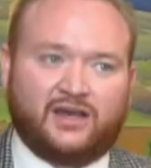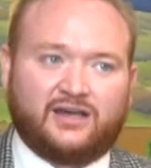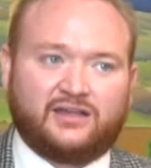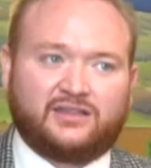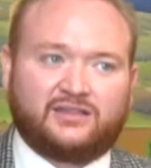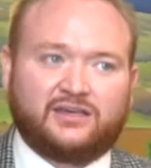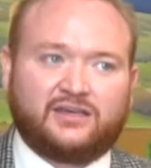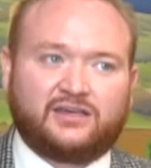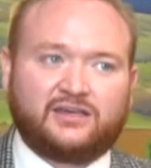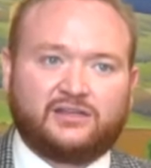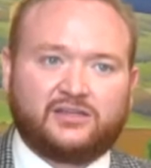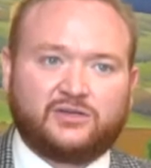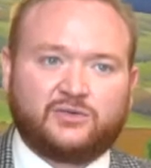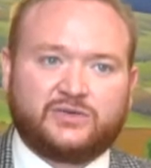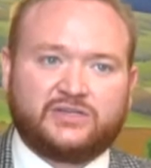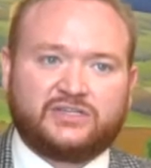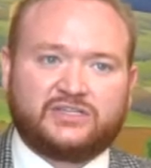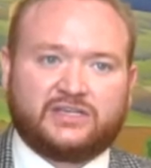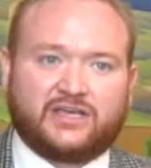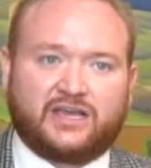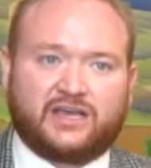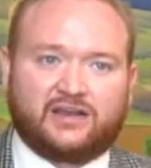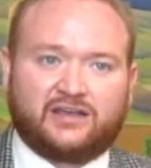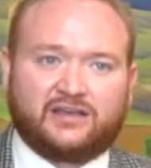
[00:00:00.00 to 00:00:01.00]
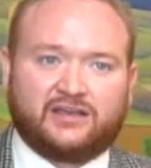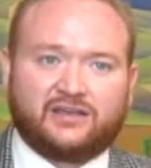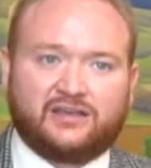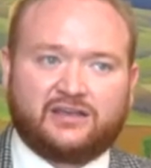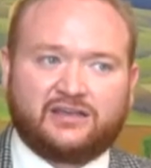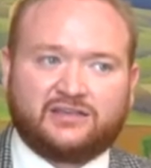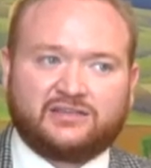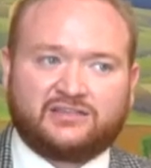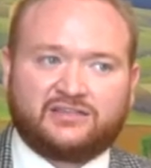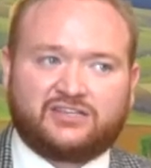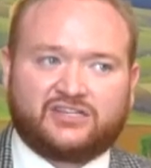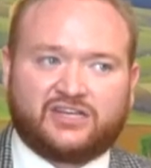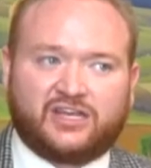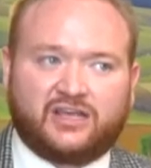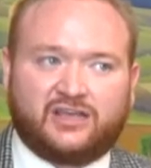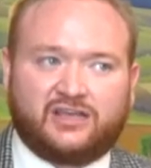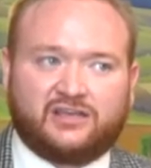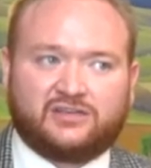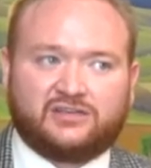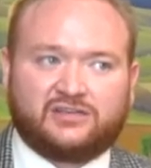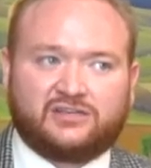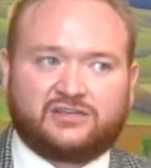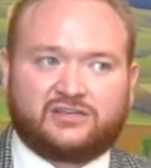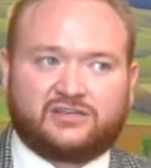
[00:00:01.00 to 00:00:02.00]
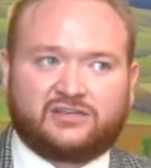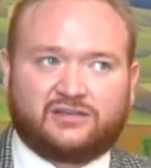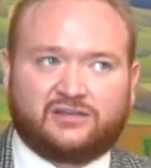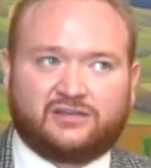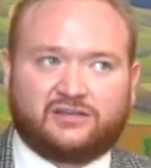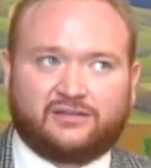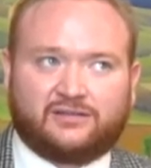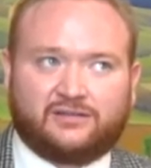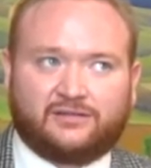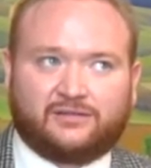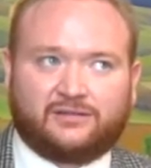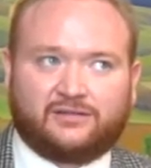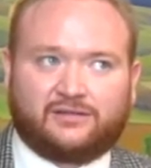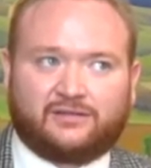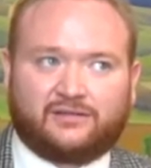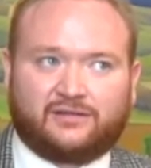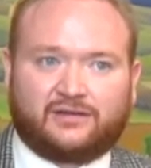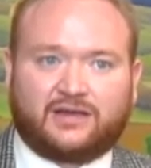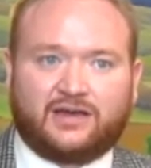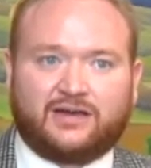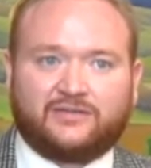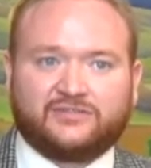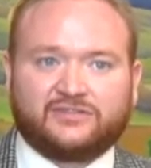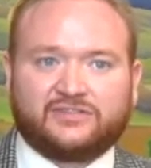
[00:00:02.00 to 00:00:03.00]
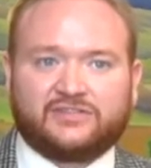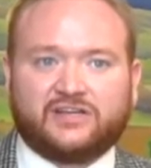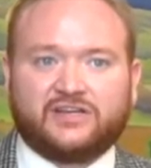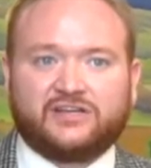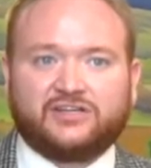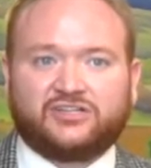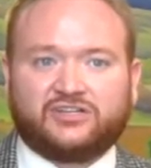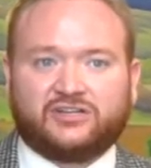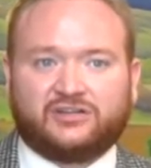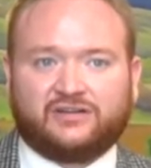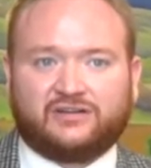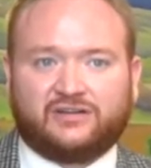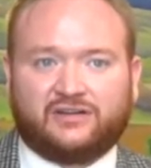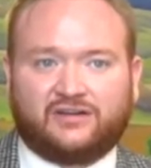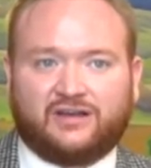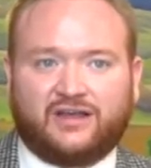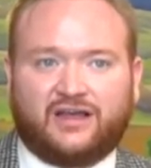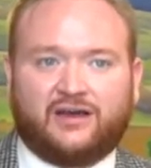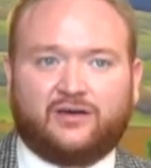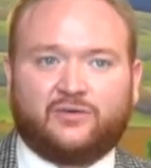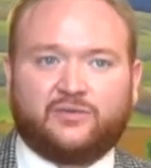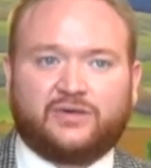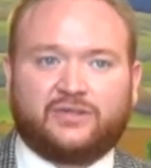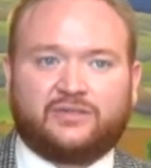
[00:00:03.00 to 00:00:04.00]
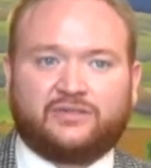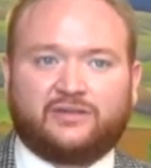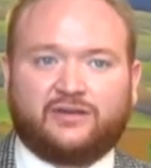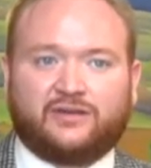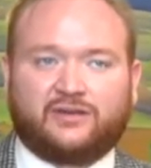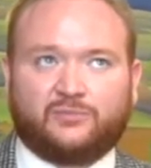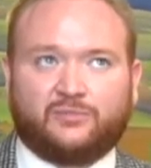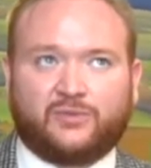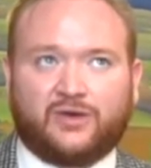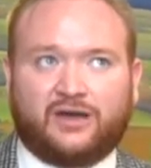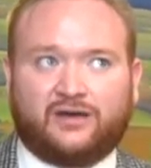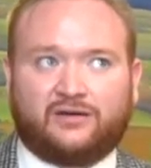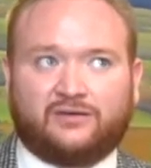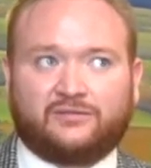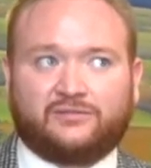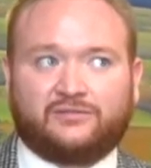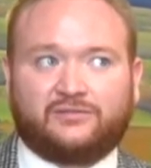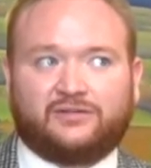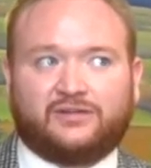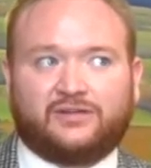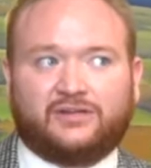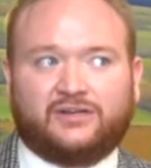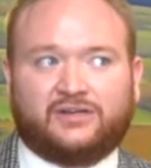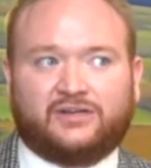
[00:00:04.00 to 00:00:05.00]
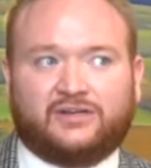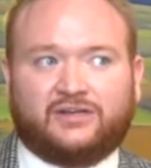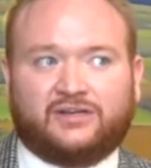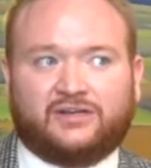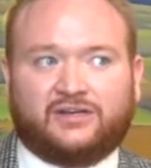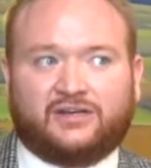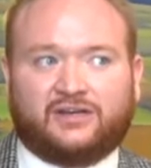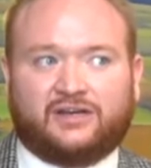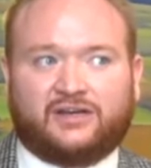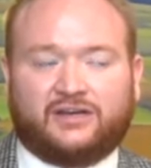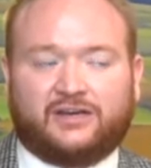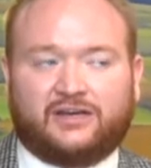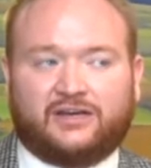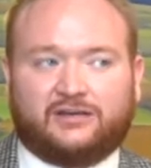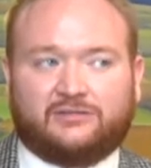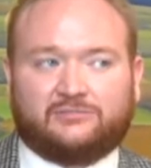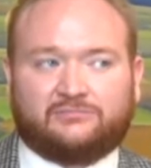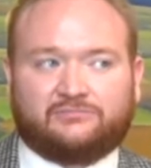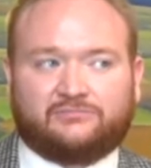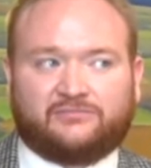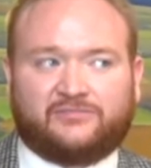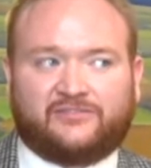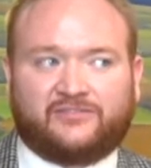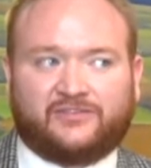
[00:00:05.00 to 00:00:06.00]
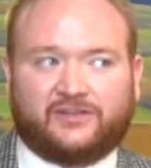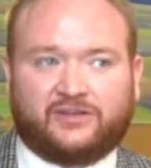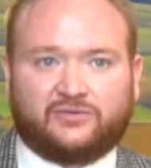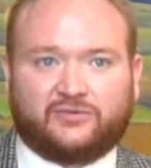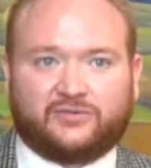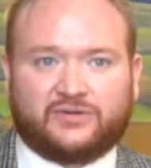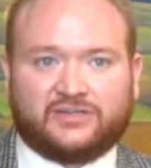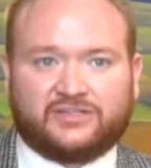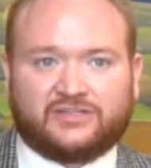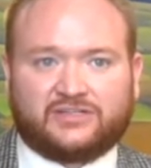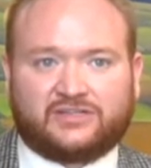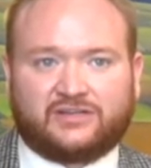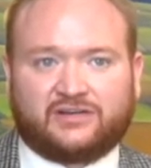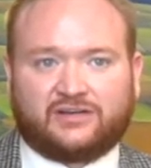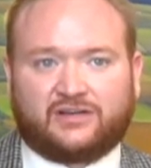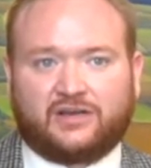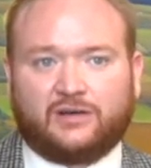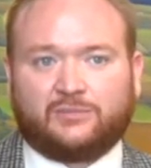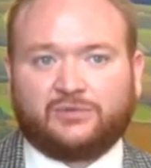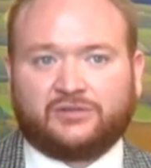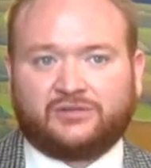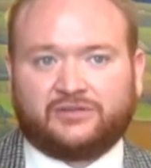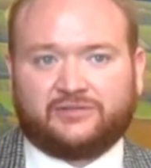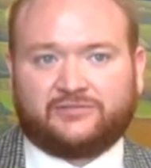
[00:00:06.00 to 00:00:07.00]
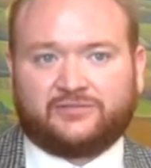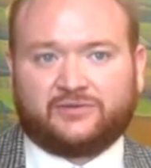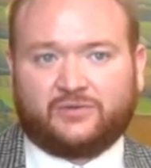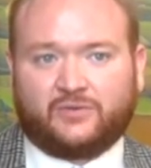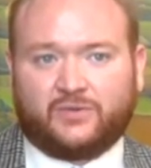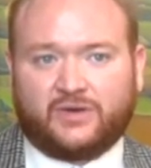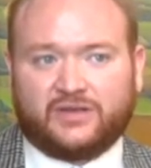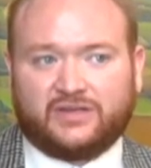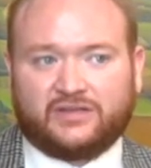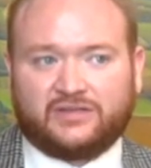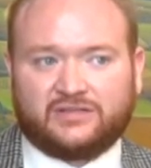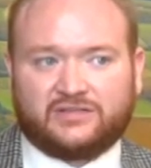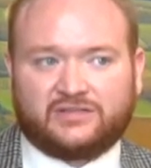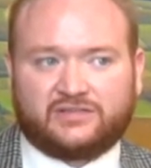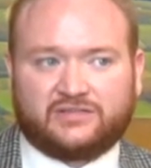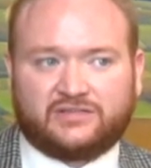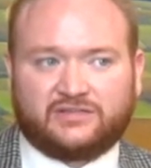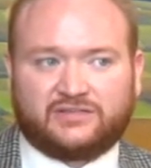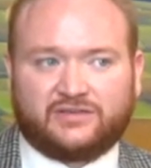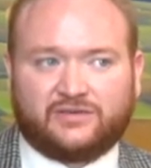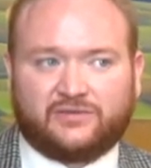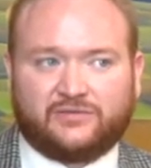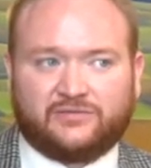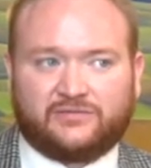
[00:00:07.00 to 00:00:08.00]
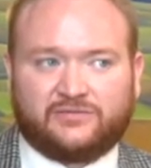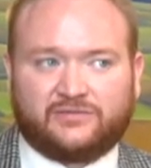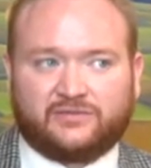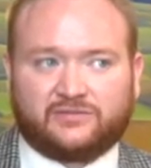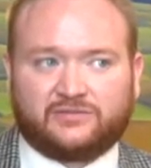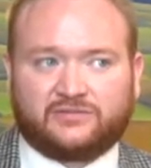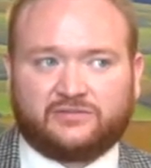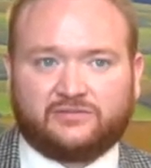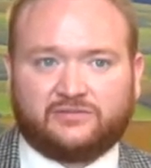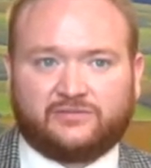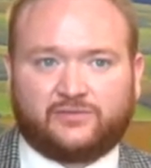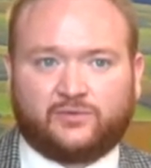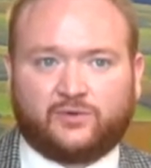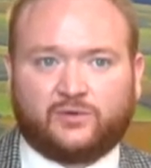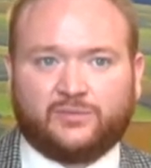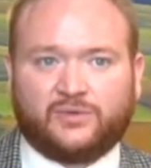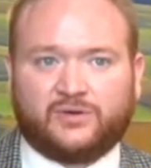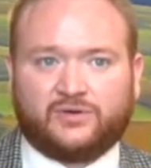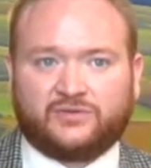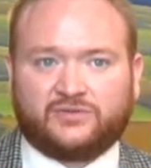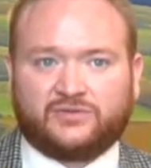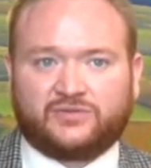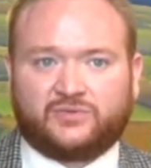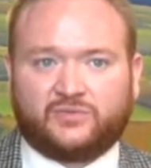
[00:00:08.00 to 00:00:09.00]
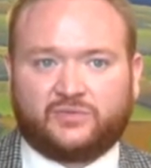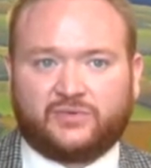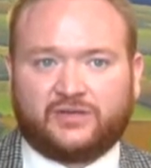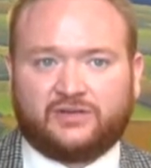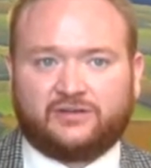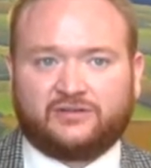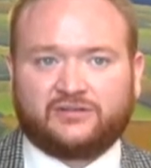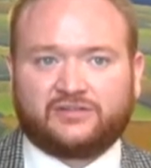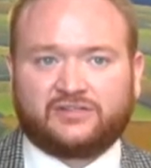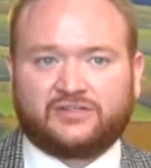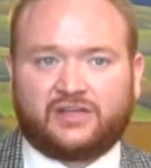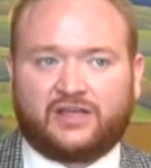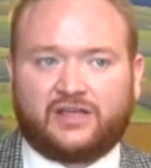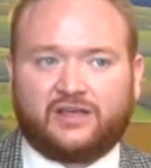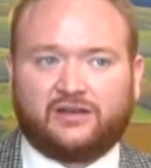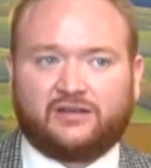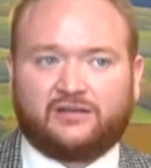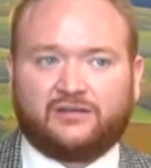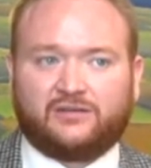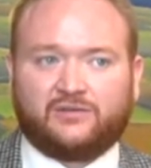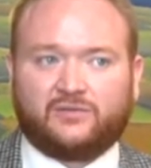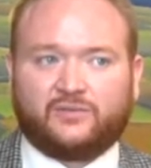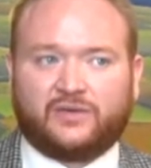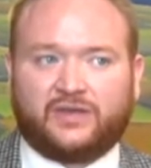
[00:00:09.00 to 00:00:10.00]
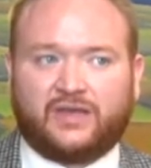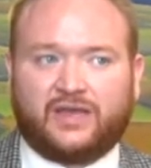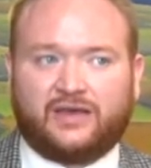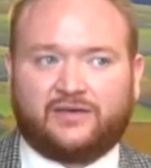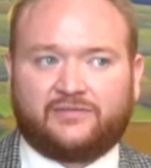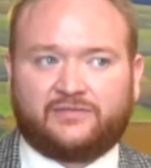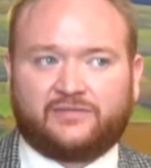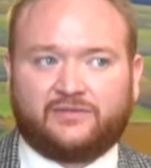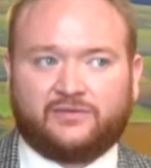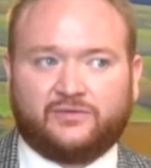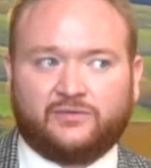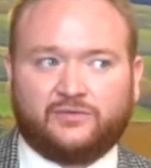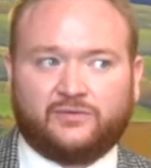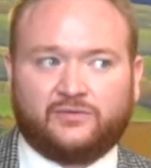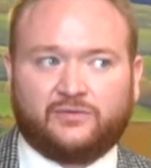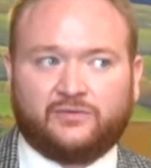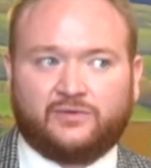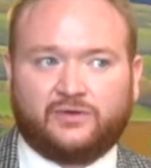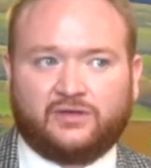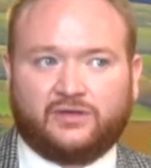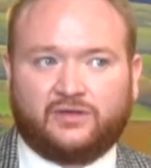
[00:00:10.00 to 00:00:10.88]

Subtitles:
I think in Louisiana it has changed the conversation in how we think about flood risk in a couple of different ways. So first and foremost, we understand that we have to